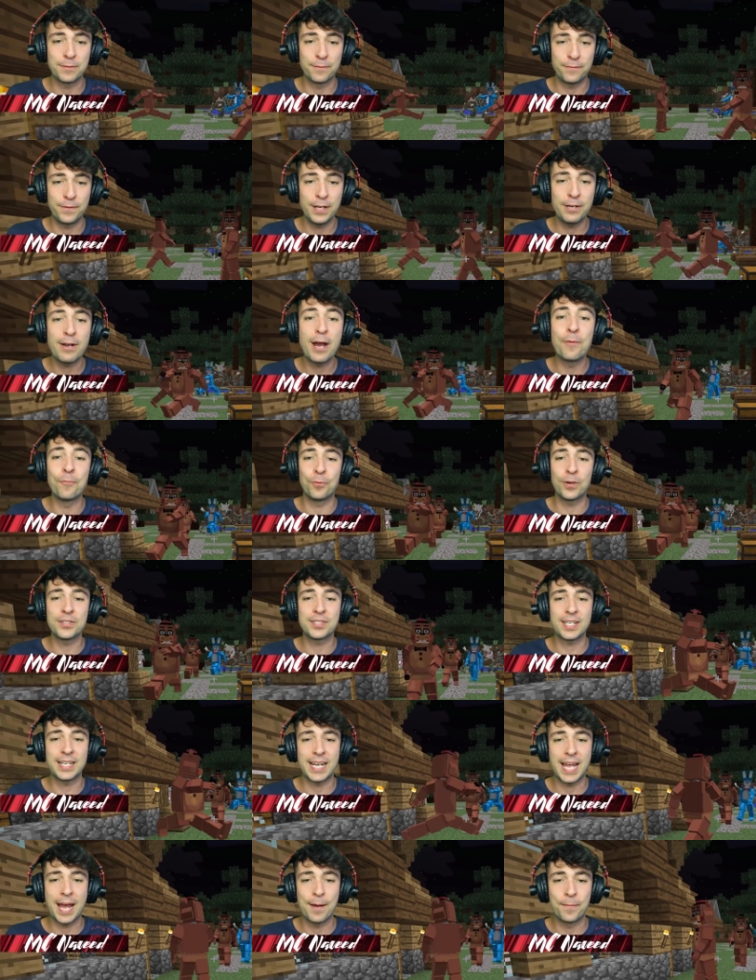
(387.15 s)
to figure out what's
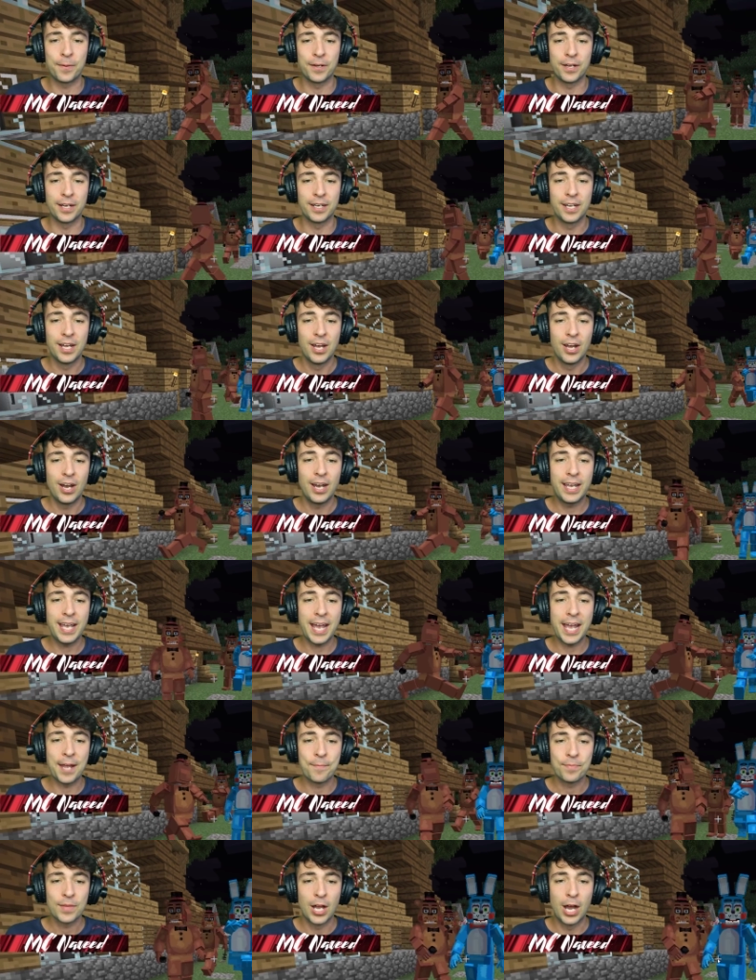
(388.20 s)
going to happen.
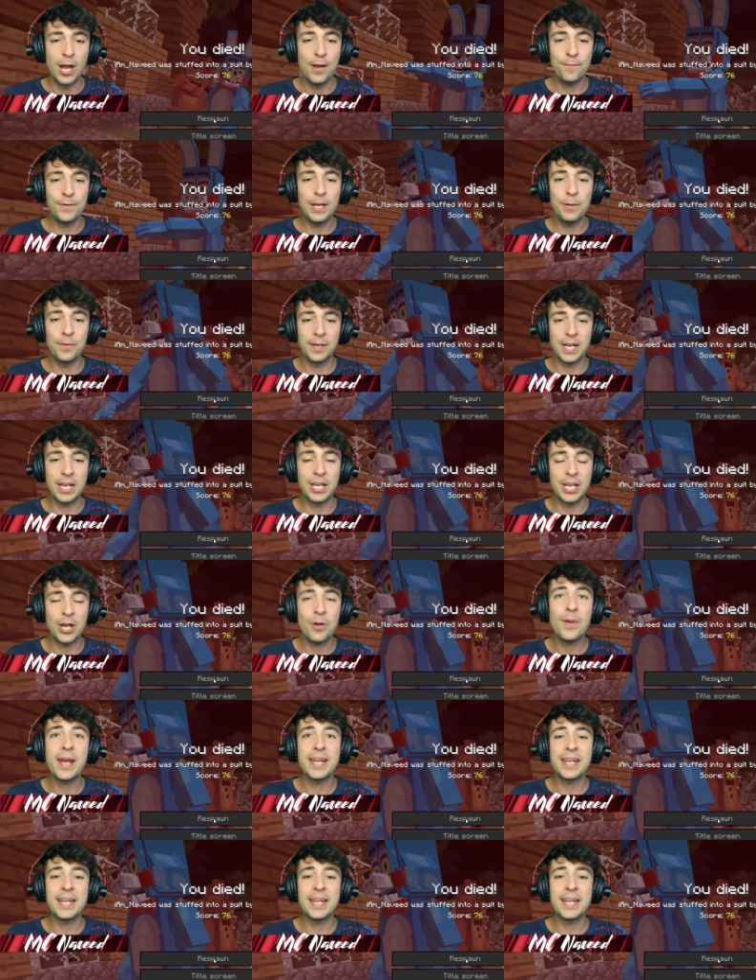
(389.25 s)
Okay, hopefully we can go